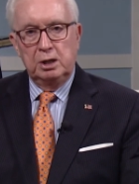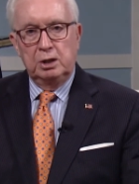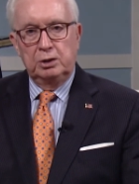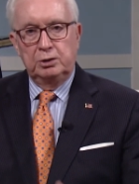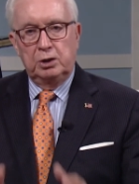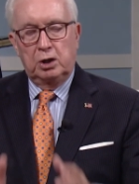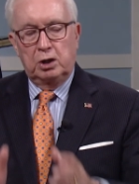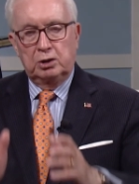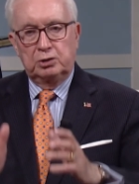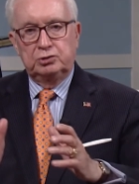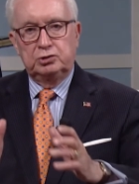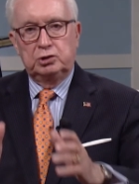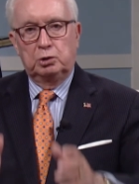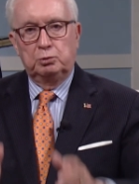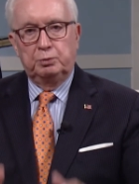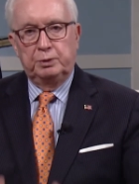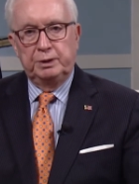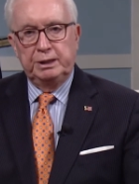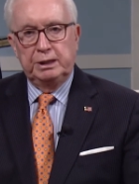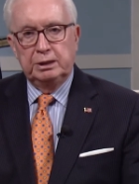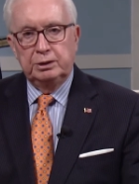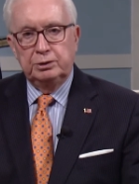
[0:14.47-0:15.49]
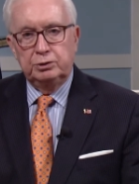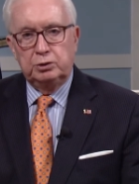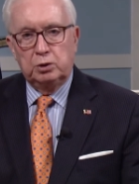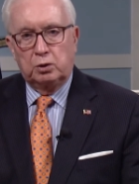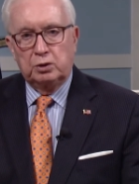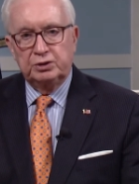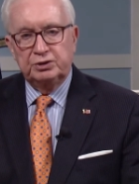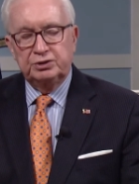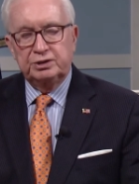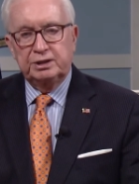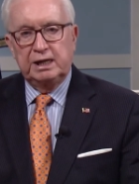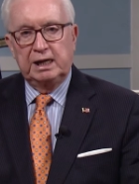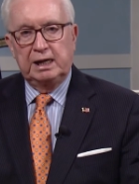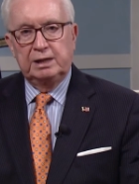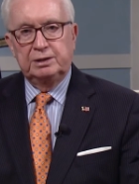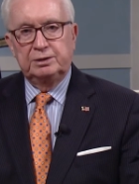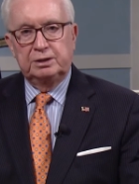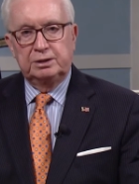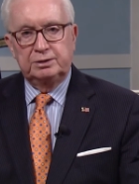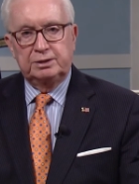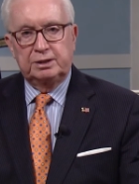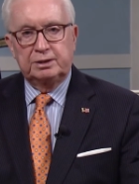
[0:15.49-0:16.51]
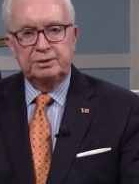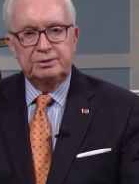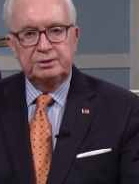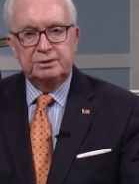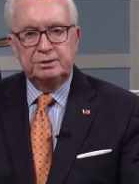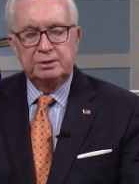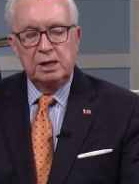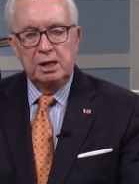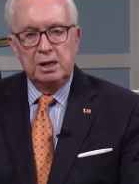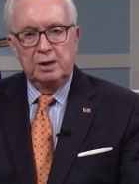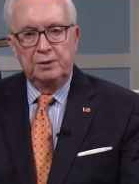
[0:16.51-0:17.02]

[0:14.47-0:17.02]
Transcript: nor should we endorse candidates